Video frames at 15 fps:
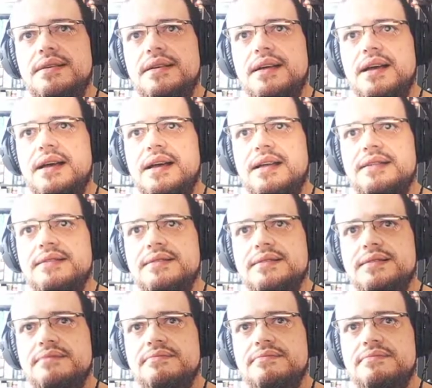
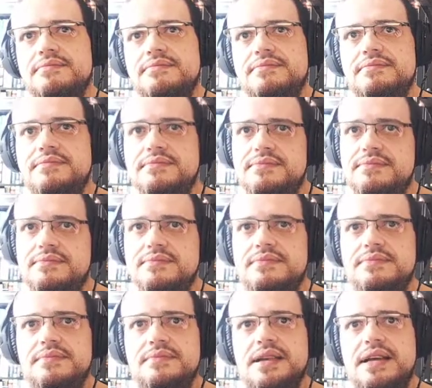And
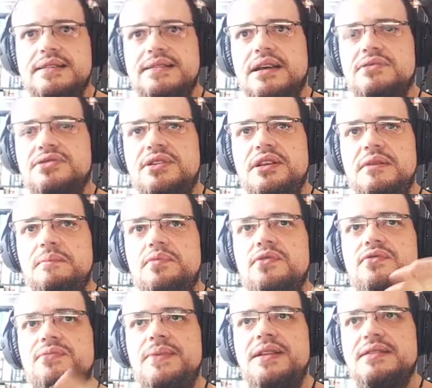that's also an
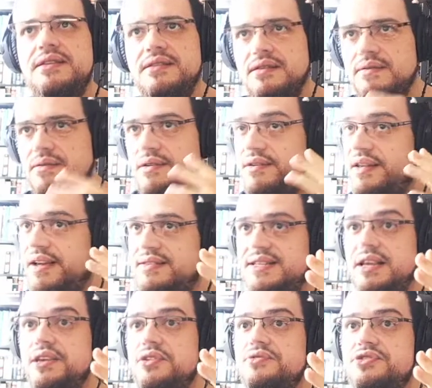improvement. That's a
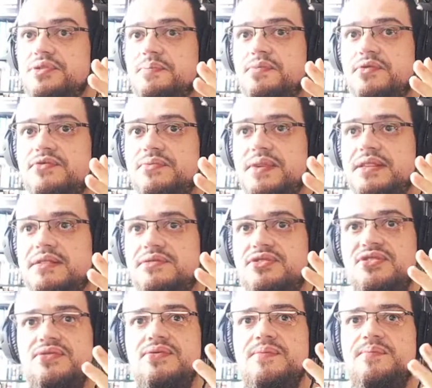huge improvement
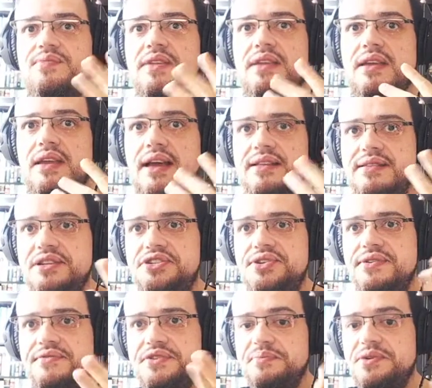to the
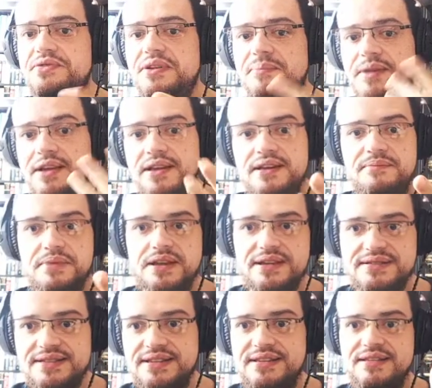addition of the multiplayer,
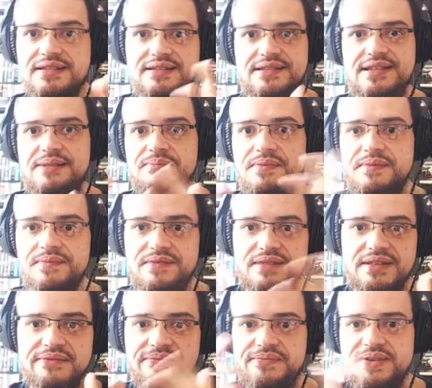because in
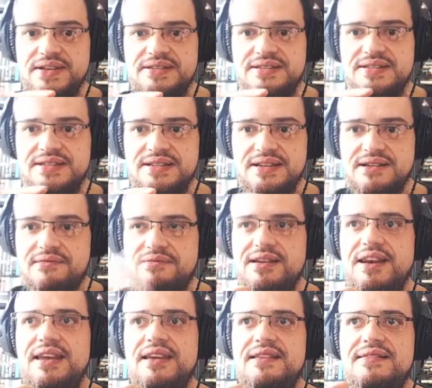the first
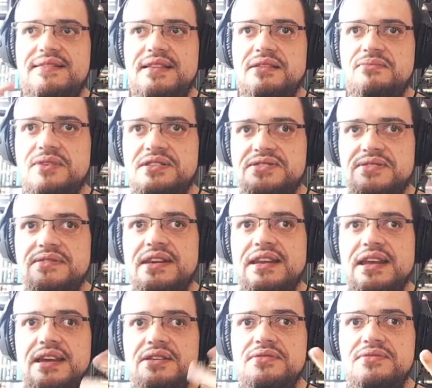release, it was only
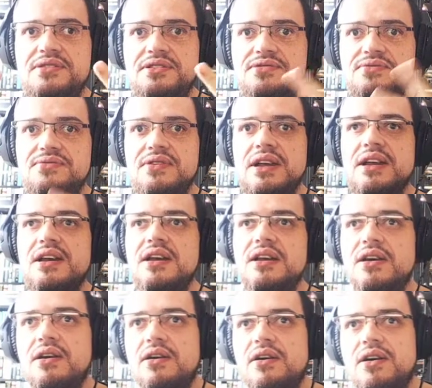alluded to,
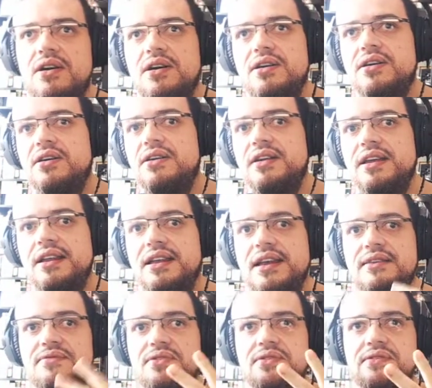or it
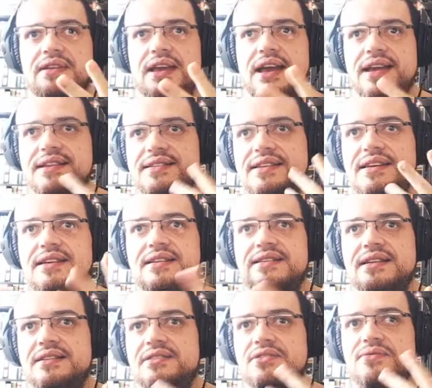gave you the idea
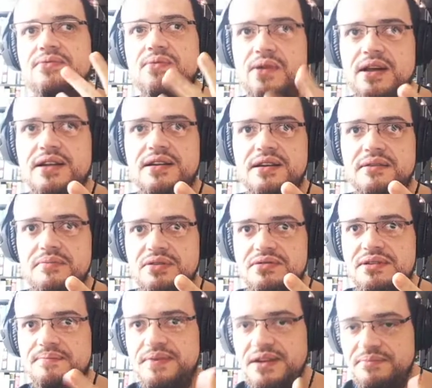that you were in a
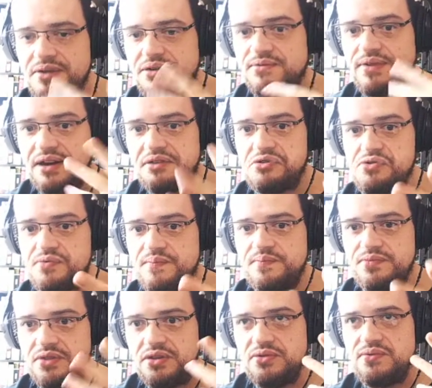multiplayer, but when
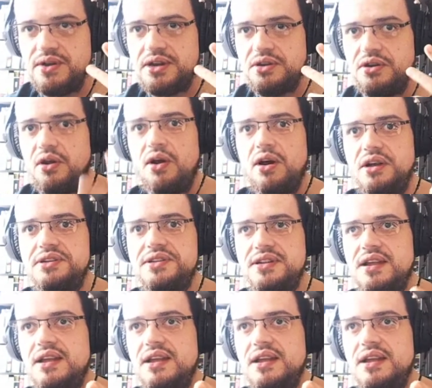you were not.